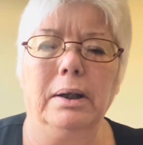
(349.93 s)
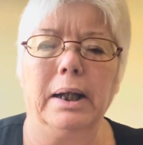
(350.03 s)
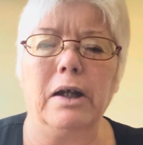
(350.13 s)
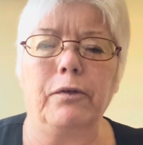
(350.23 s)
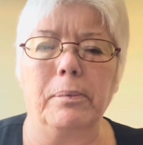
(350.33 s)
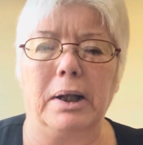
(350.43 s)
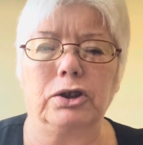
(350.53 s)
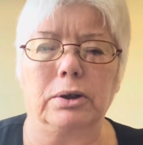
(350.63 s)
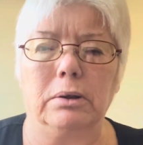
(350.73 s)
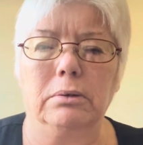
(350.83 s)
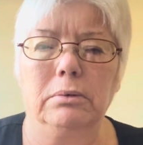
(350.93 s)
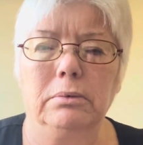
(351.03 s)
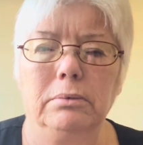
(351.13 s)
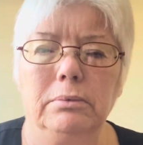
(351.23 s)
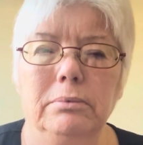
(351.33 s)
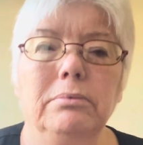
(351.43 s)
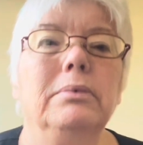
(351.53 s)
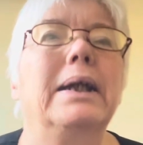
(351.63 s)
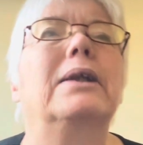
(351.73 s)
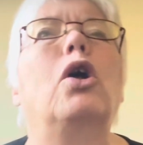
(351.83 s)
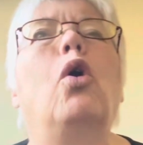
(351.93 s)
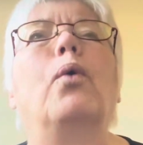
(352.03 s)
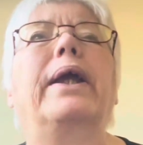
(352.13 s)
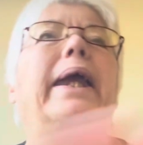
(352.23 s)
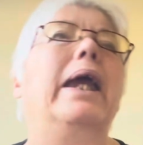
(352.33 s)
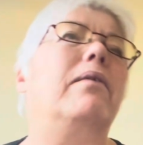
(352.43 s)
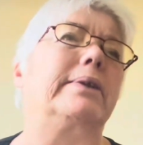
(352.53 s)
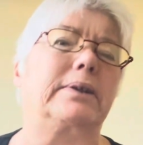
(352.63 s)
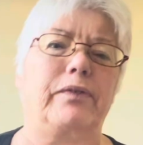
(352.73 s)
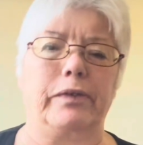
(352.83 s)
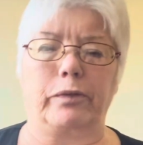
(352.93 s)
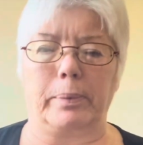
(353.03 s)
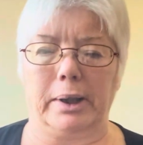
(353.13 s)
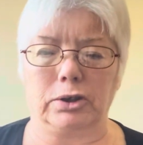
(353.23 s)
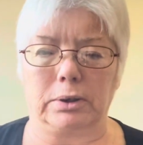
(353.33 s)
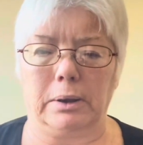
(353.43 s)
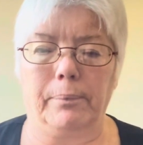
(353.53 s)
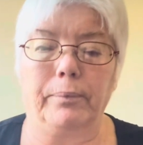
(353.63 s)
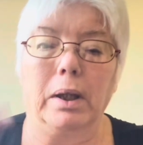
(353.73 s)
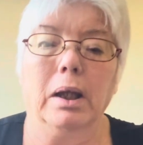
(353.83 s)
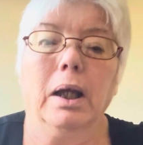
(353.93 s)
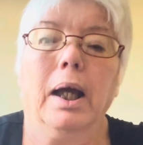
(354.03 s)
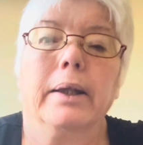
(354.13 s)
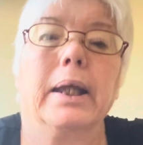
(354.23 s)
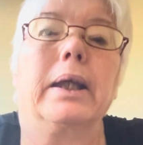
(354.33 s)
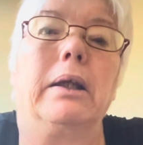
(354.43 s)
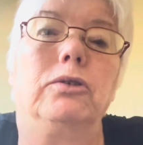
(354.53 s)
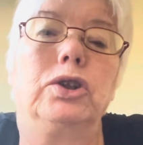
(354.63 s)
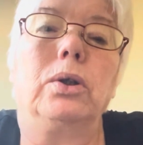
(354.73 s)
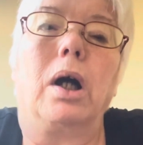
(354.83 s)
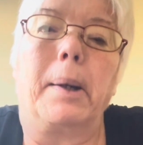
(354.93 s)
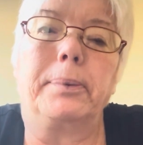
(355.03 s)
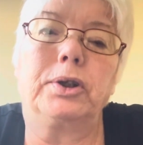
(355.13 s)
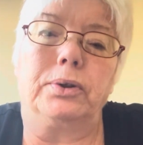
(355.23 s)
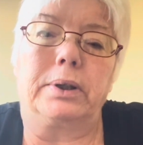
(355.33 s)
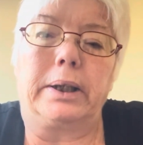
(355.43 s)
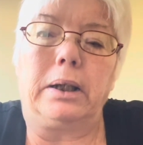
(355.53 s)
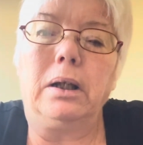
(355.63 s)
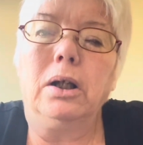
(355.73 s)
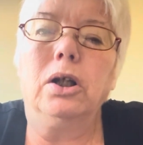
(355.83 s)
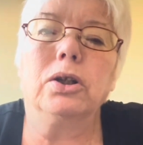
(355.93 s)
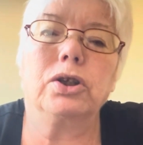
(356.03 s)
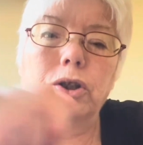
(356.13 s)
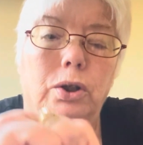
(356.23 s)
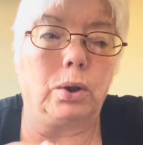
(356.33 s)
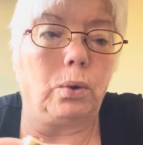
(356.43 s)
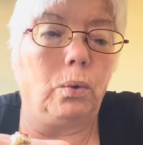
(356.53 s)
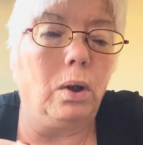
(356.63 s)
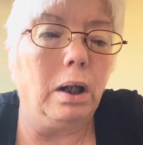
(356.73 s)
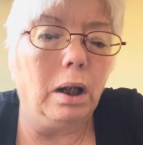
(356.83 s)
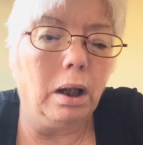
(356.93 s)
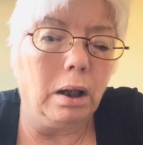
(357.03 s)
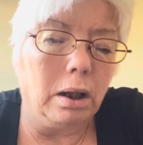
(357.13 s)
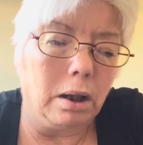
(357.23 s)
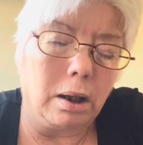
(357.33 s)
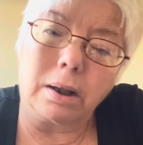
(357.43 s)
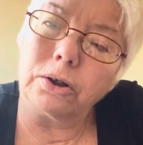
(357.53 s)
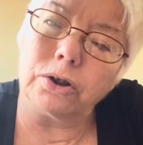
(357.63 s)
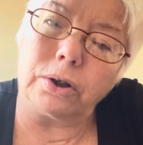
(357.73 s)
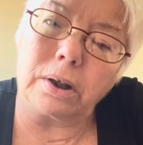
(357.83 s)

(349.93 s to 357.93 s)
information. You get the whole canvas of information. That gives you opportunity to do your